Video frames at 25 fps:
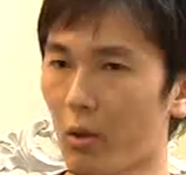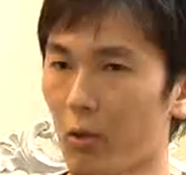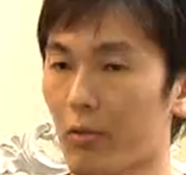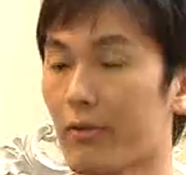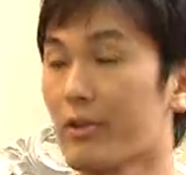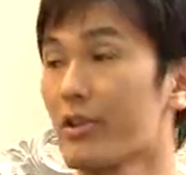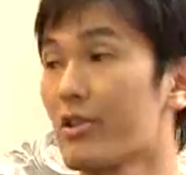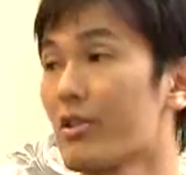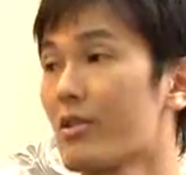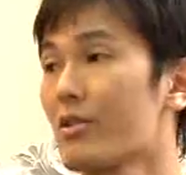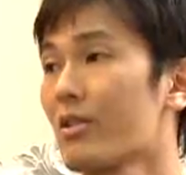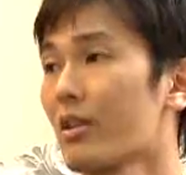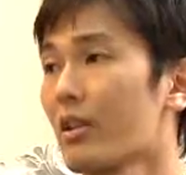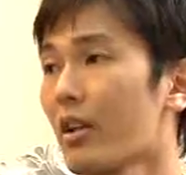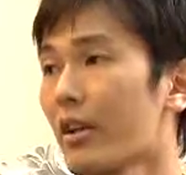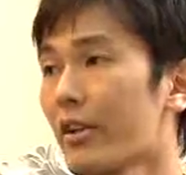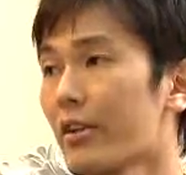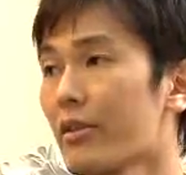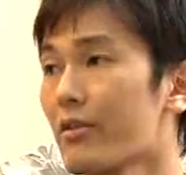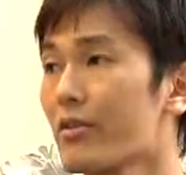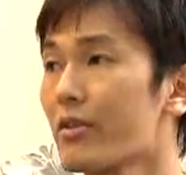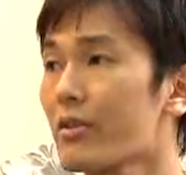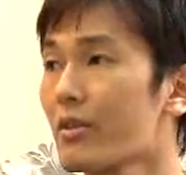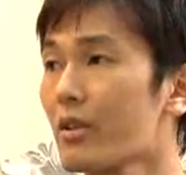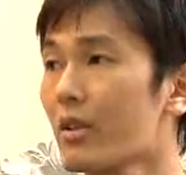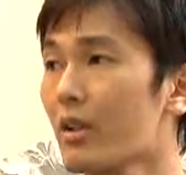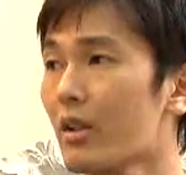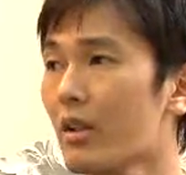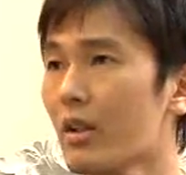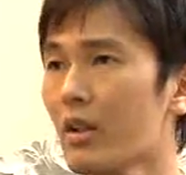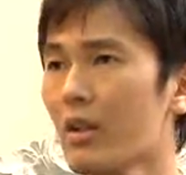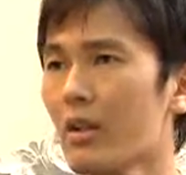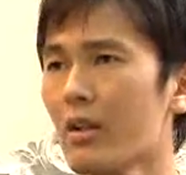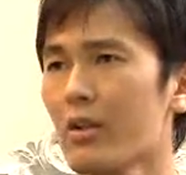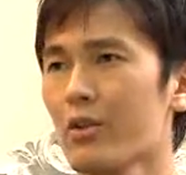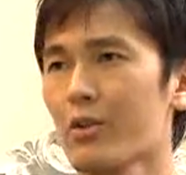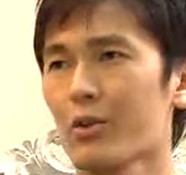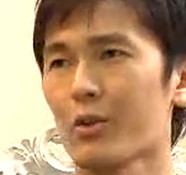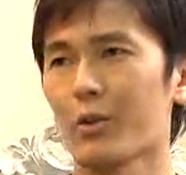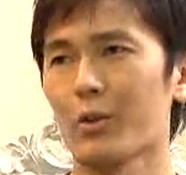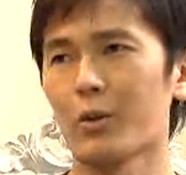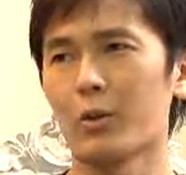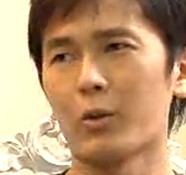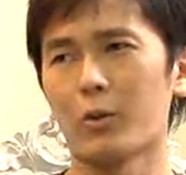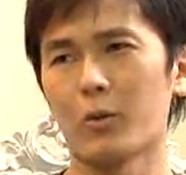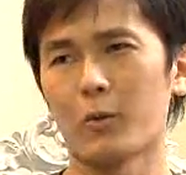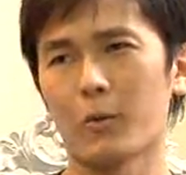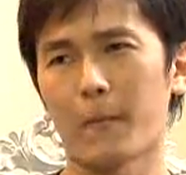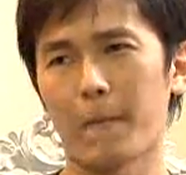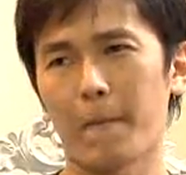overseas clients.
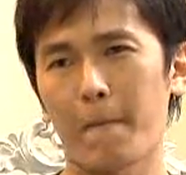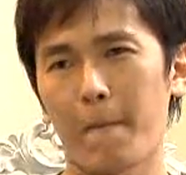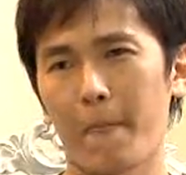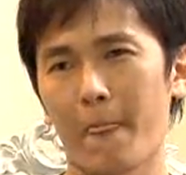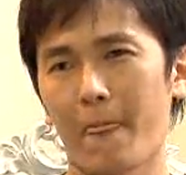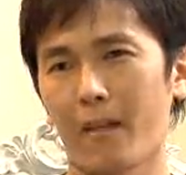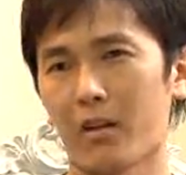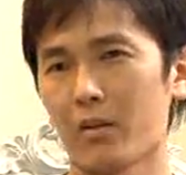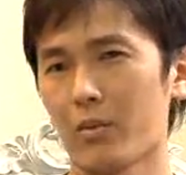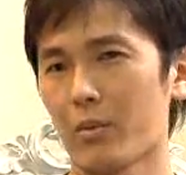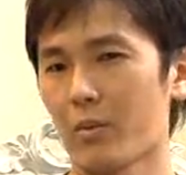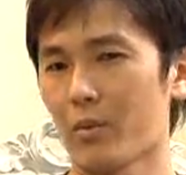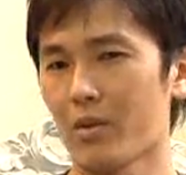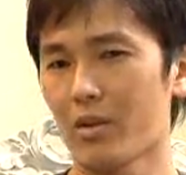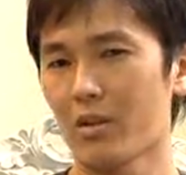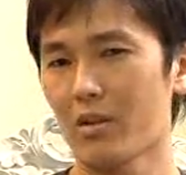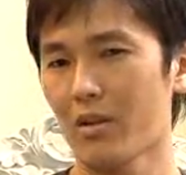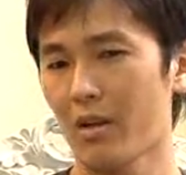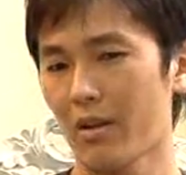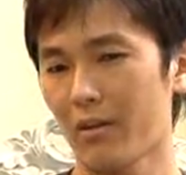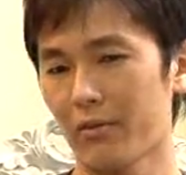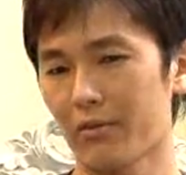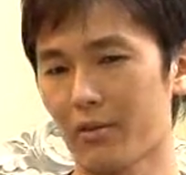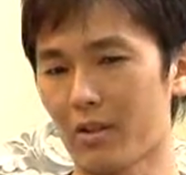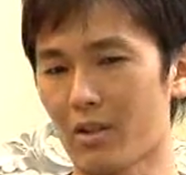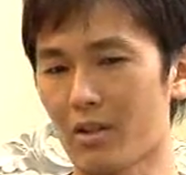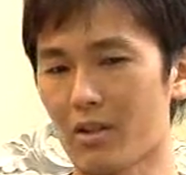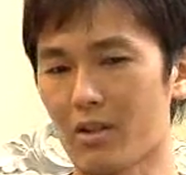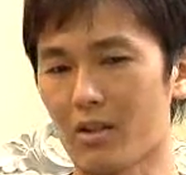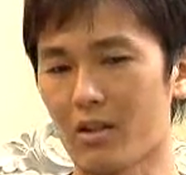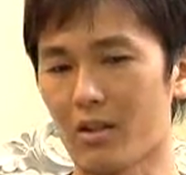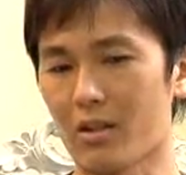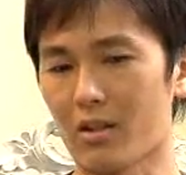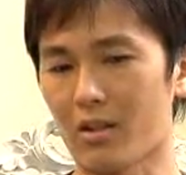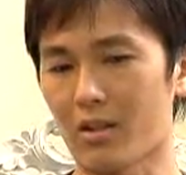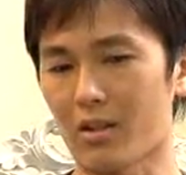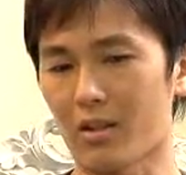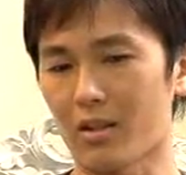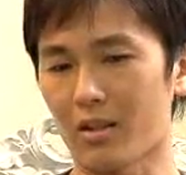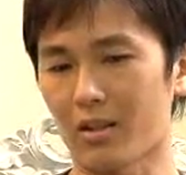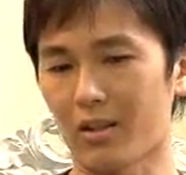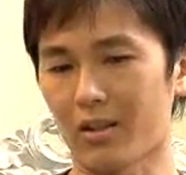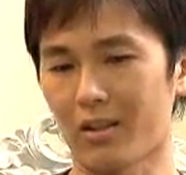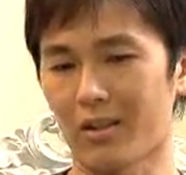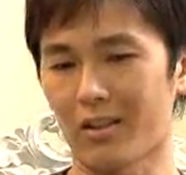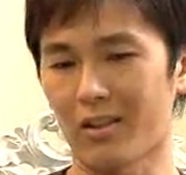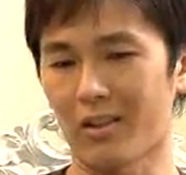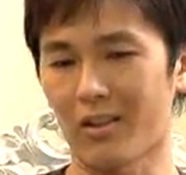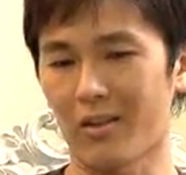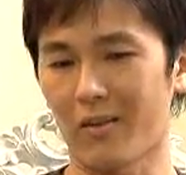So we didn't have the
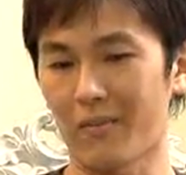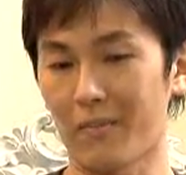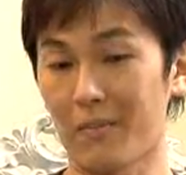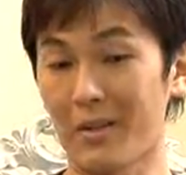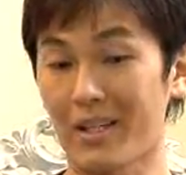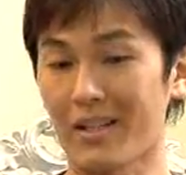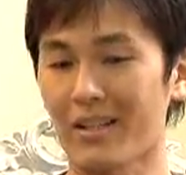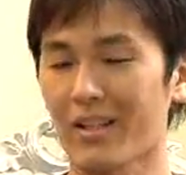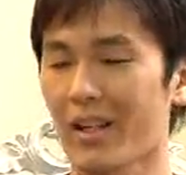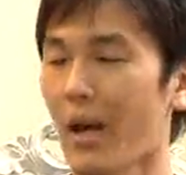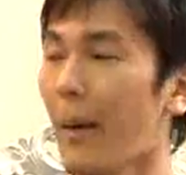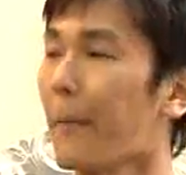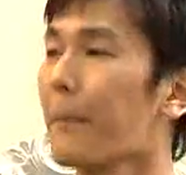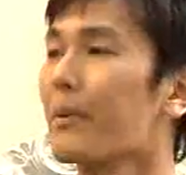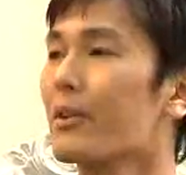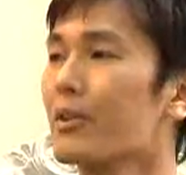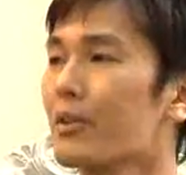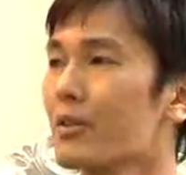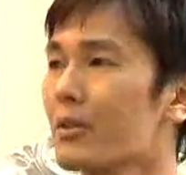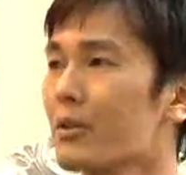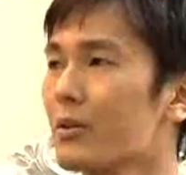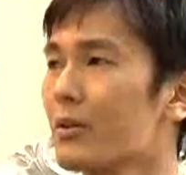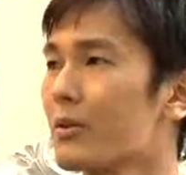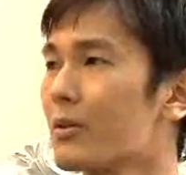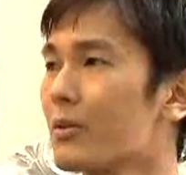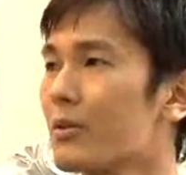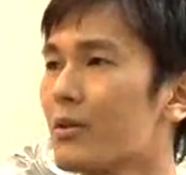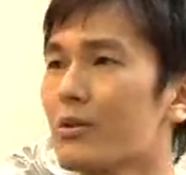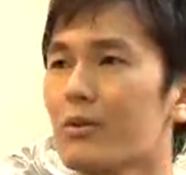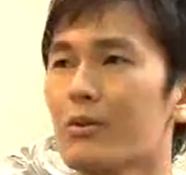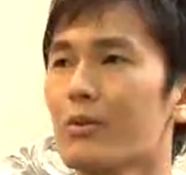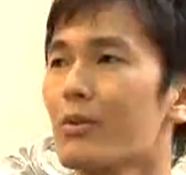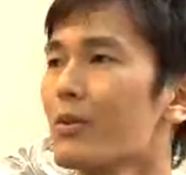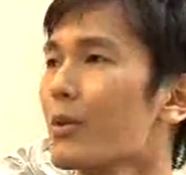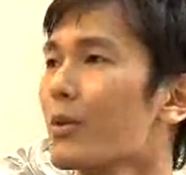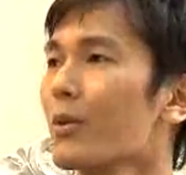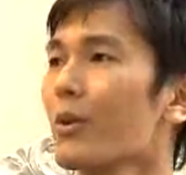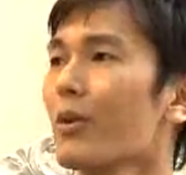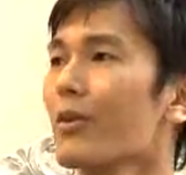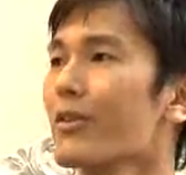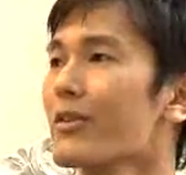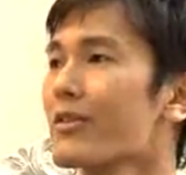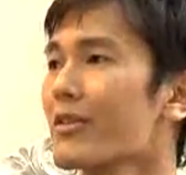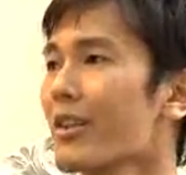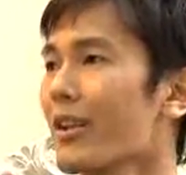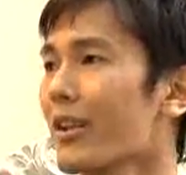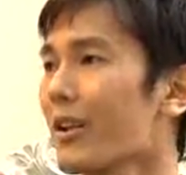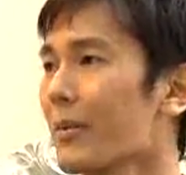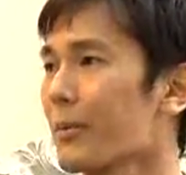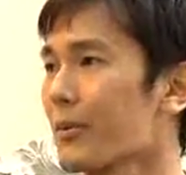big capital to so-called
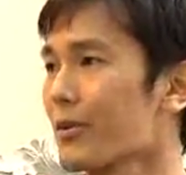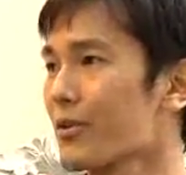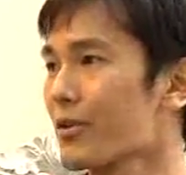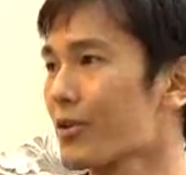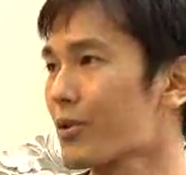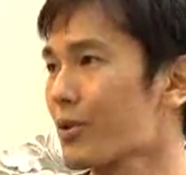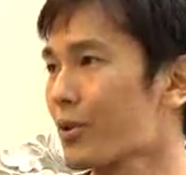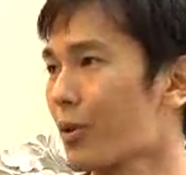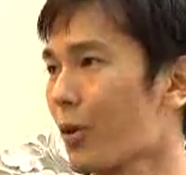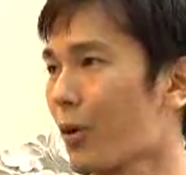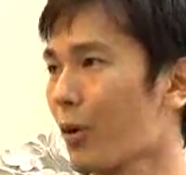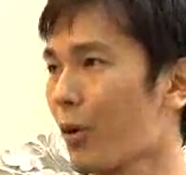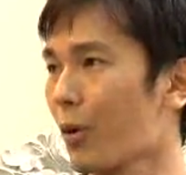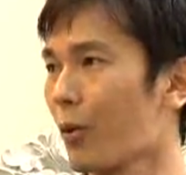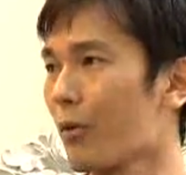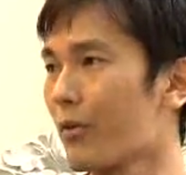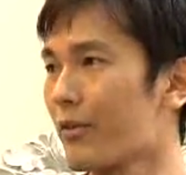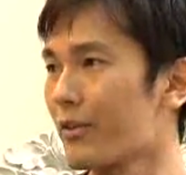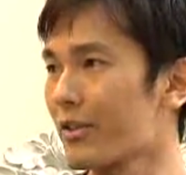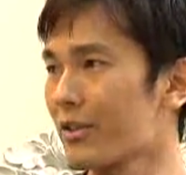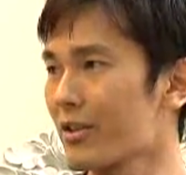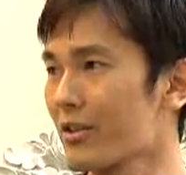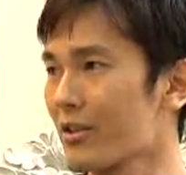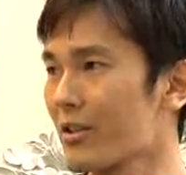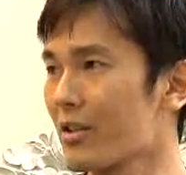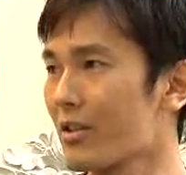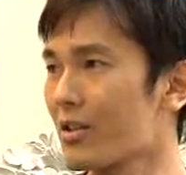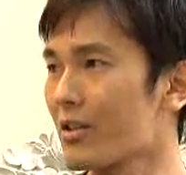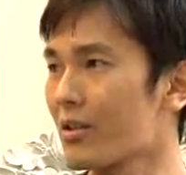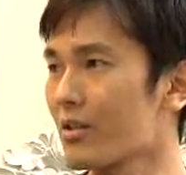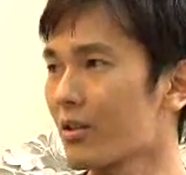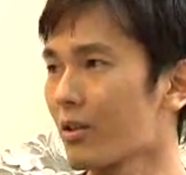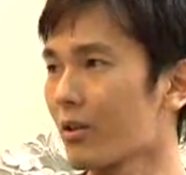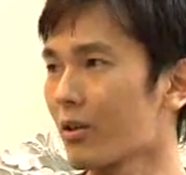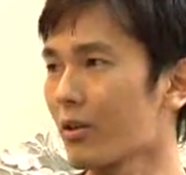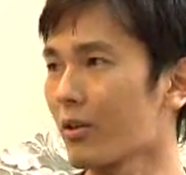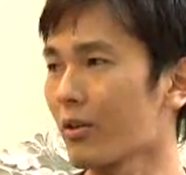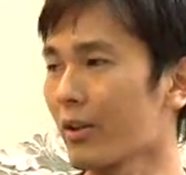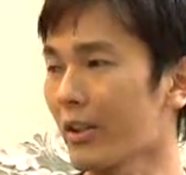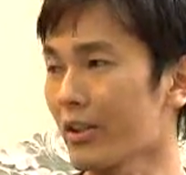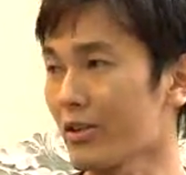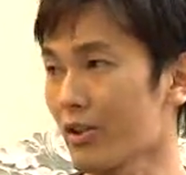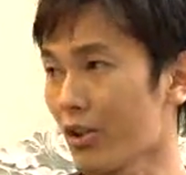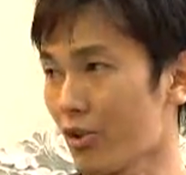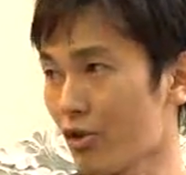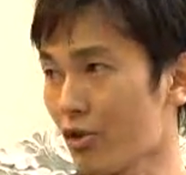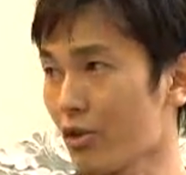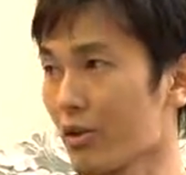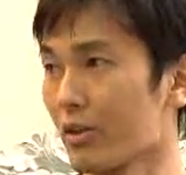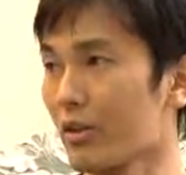set up a store overseas or
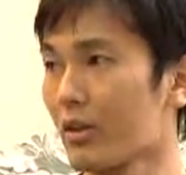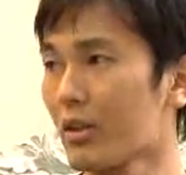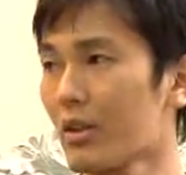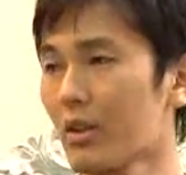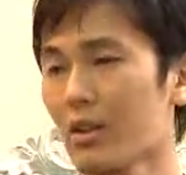etc.